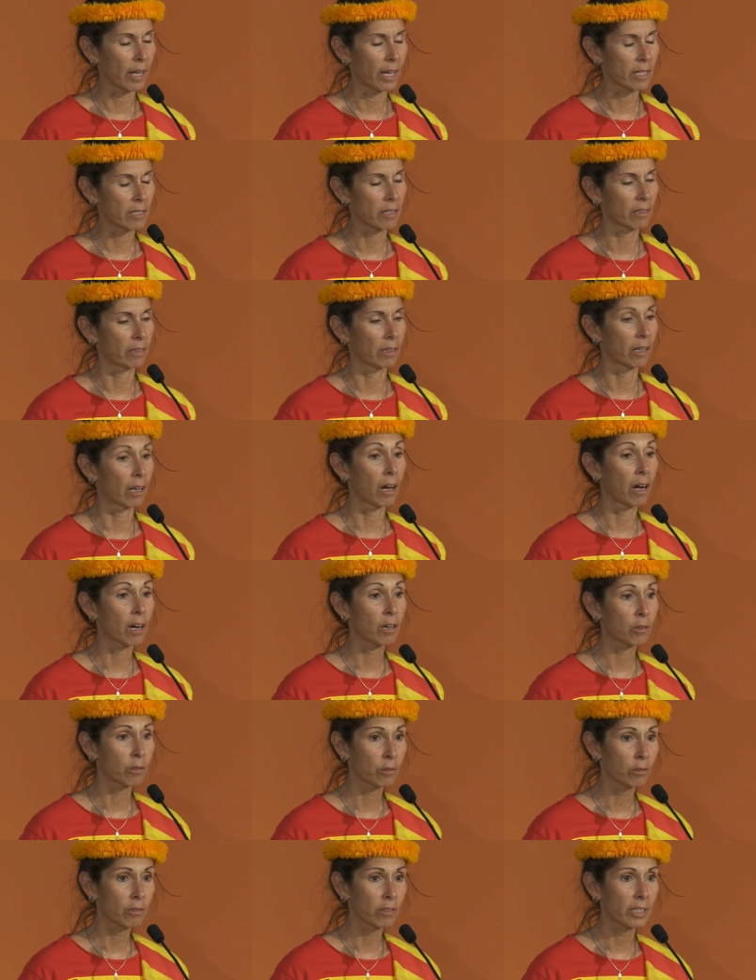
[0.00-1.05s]
as a
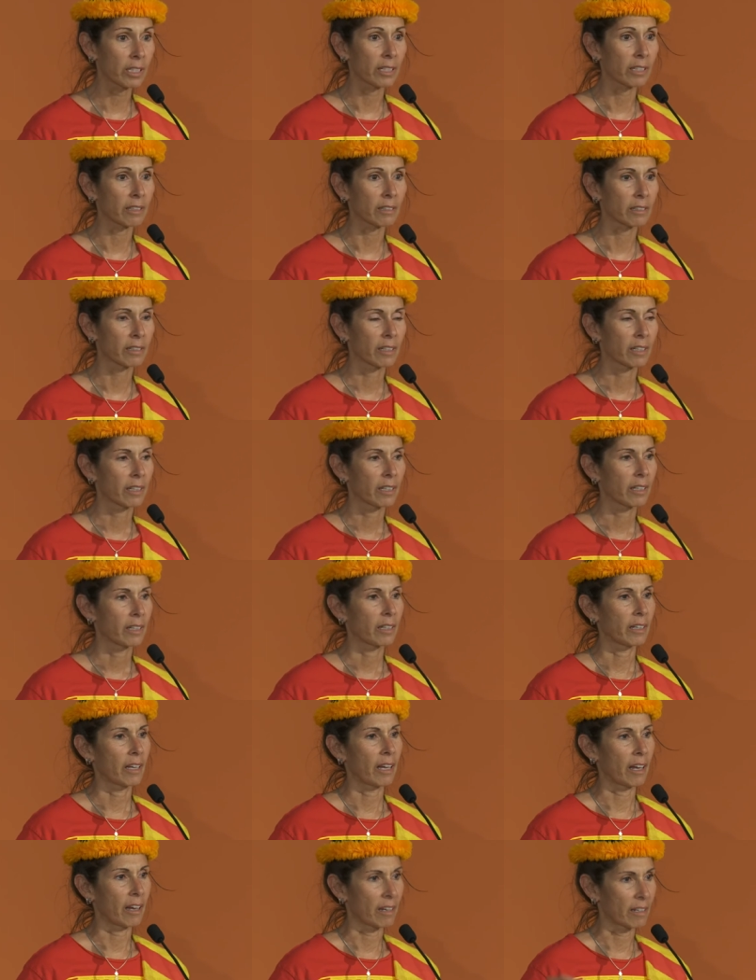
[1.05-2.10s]
lahui,
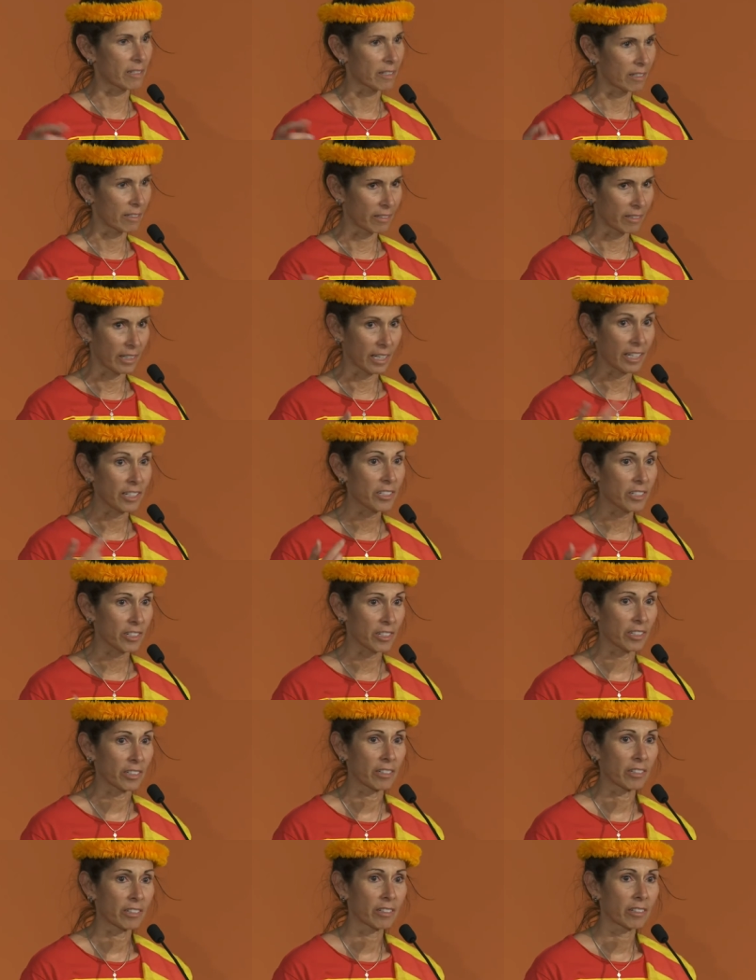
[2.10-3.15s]
as a
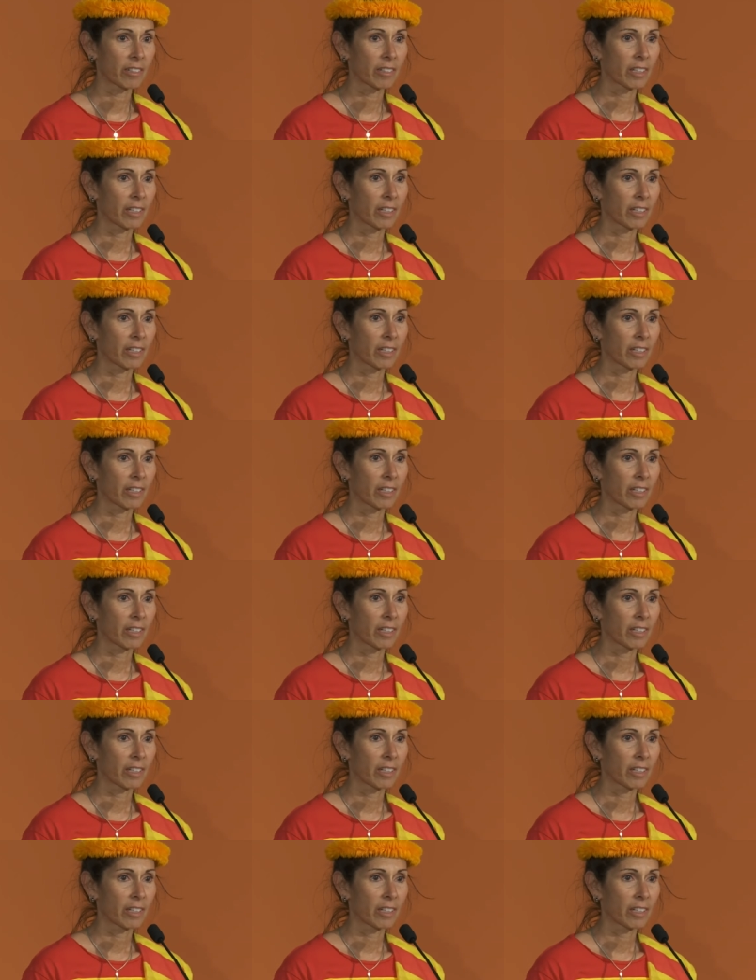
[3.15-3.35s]
nation.